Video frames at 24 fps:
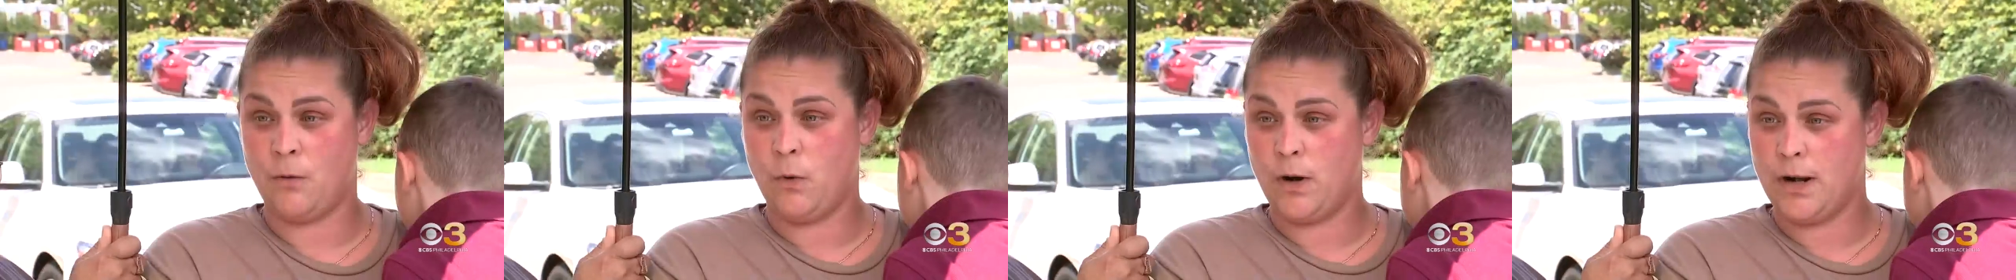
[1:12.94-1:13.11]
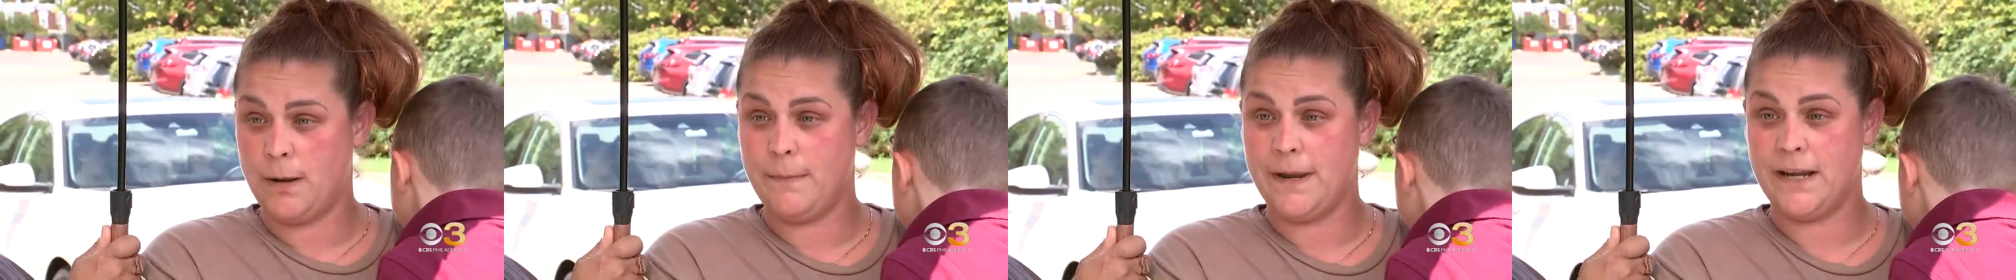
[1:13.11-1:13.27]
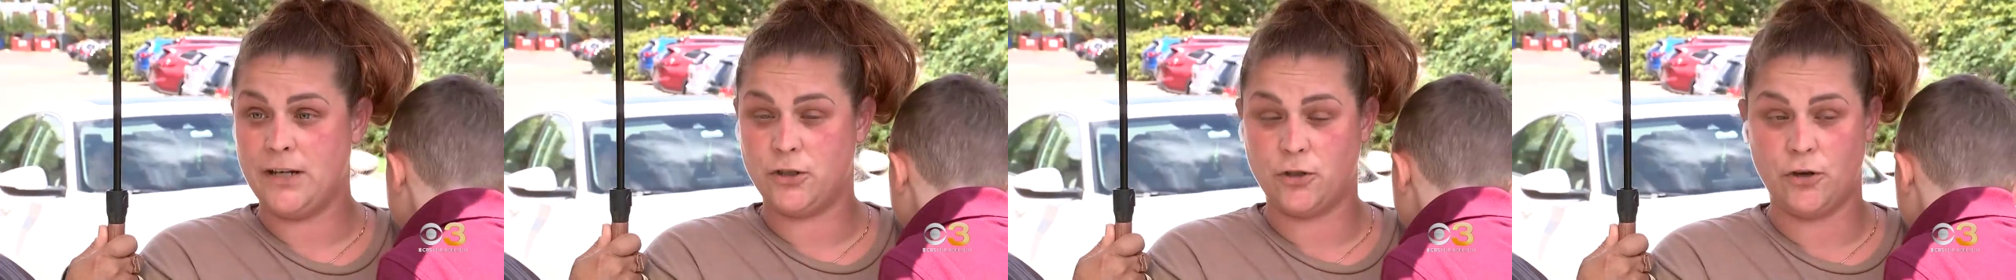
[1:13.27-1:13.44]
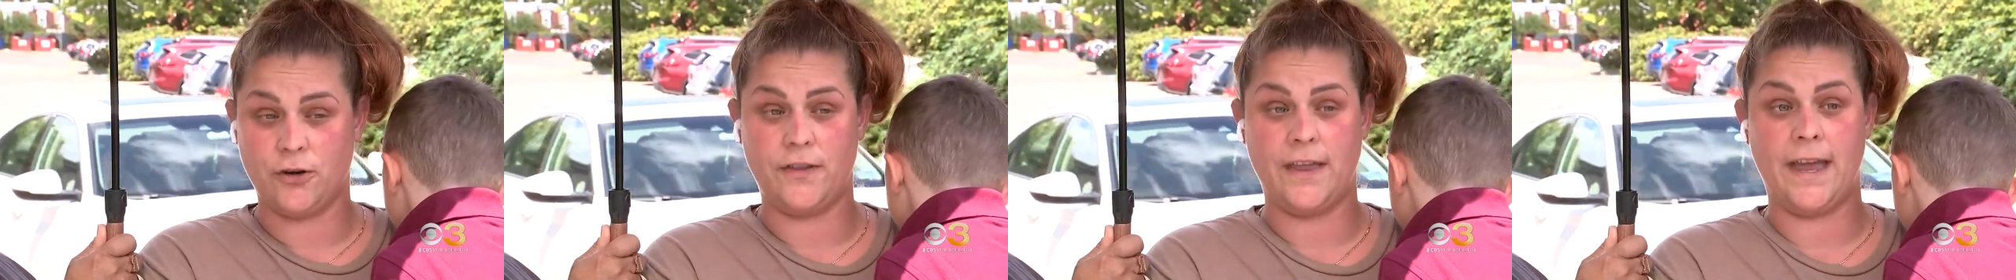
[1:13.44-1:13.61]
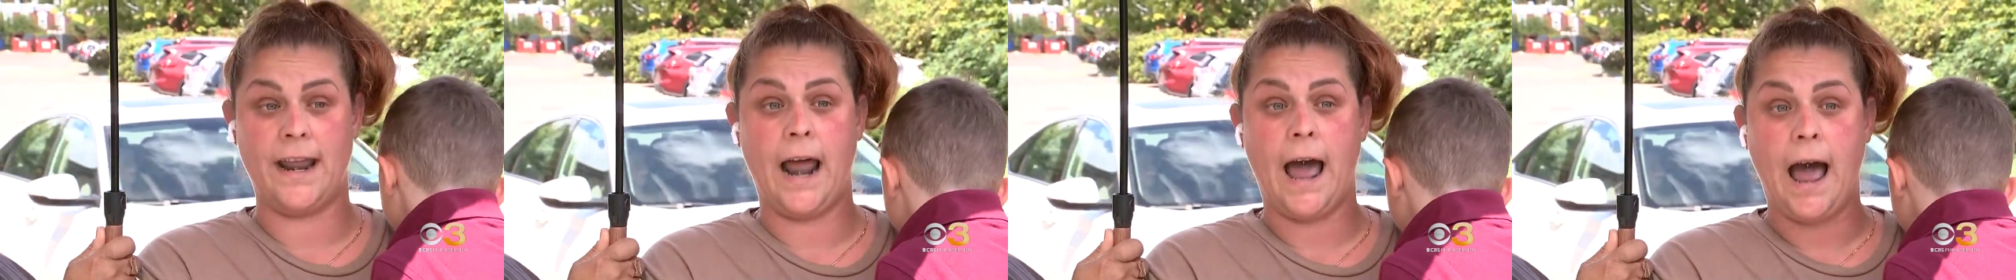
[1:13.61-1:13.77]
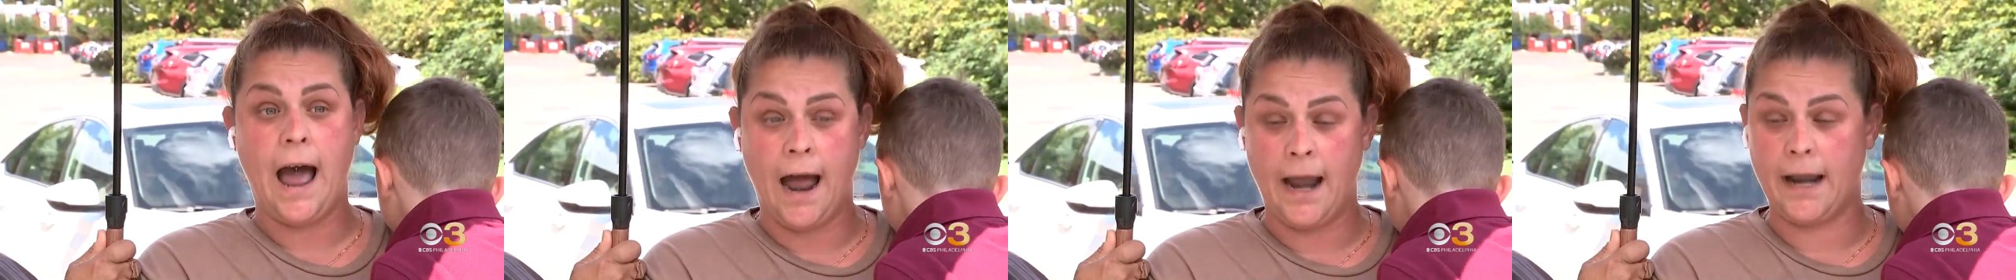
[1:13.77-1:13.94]
want to make sure
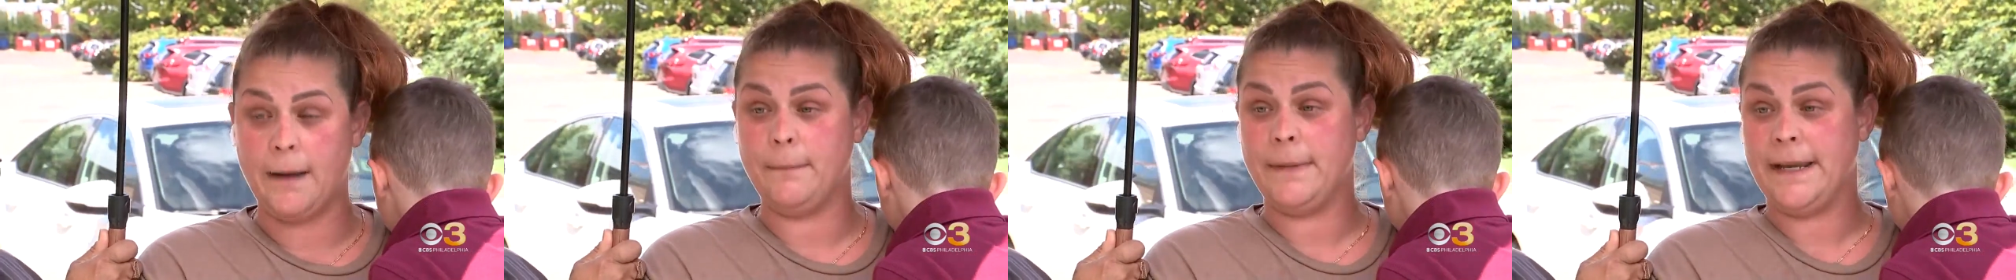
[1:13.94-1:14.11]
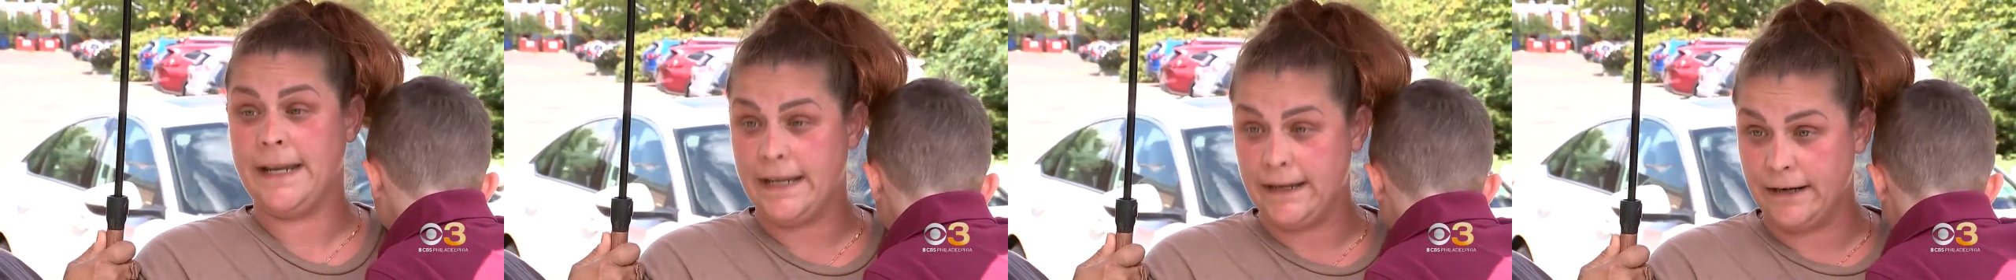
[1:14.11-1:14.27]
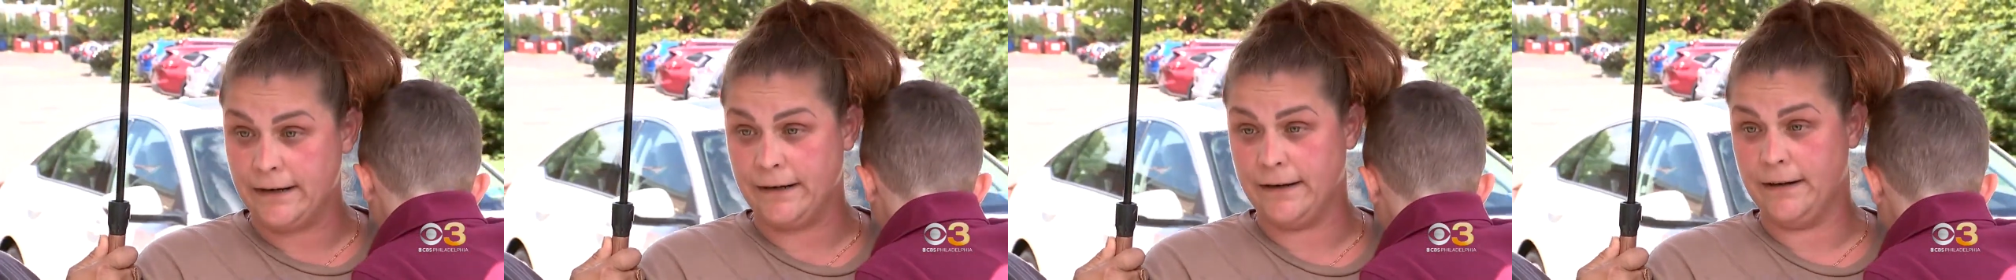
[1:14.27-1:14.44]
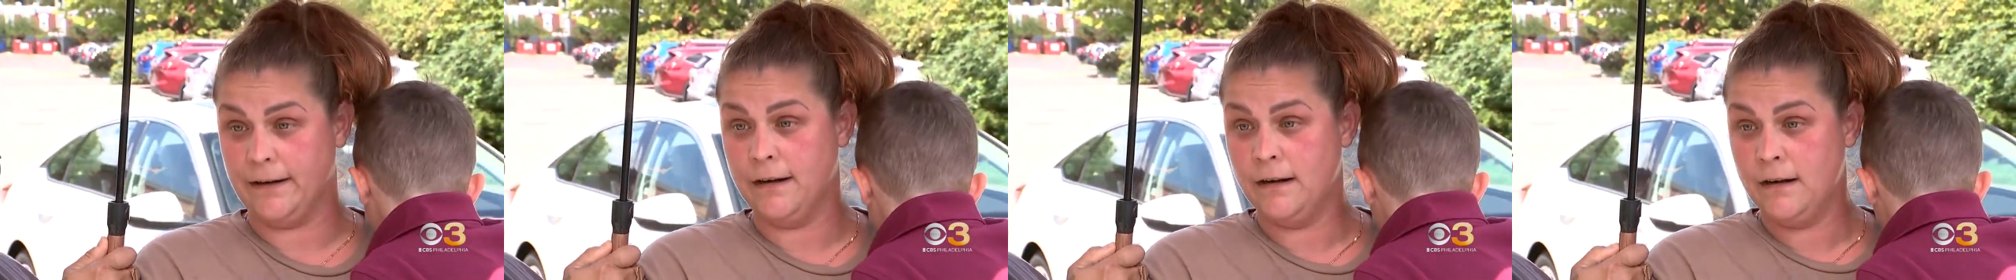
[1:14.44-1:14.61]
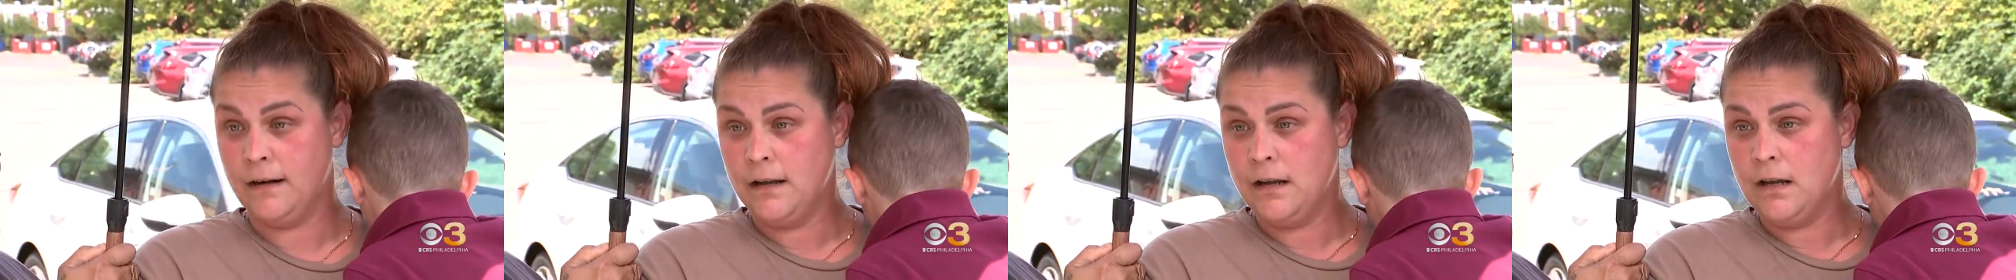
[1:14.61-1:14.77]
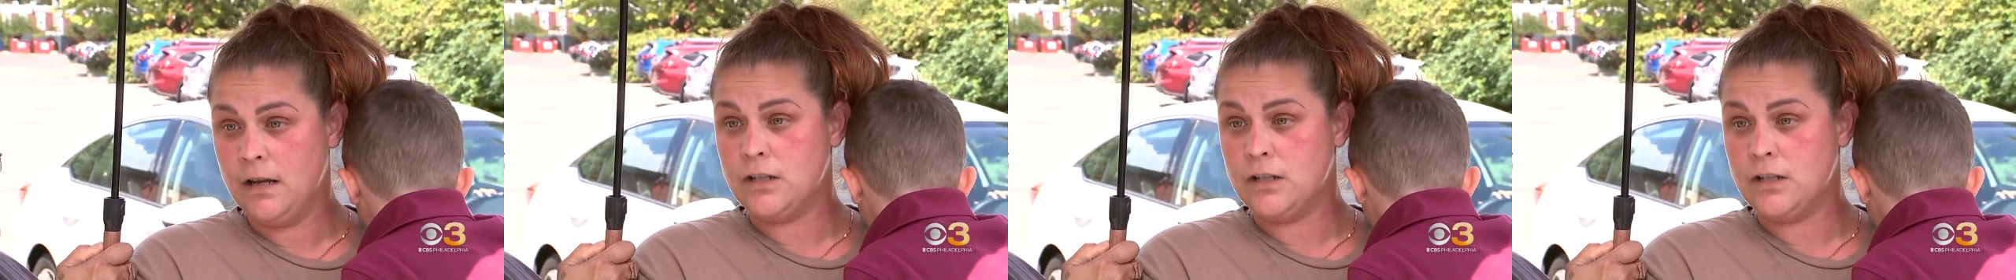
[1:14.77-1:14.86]
that I'm here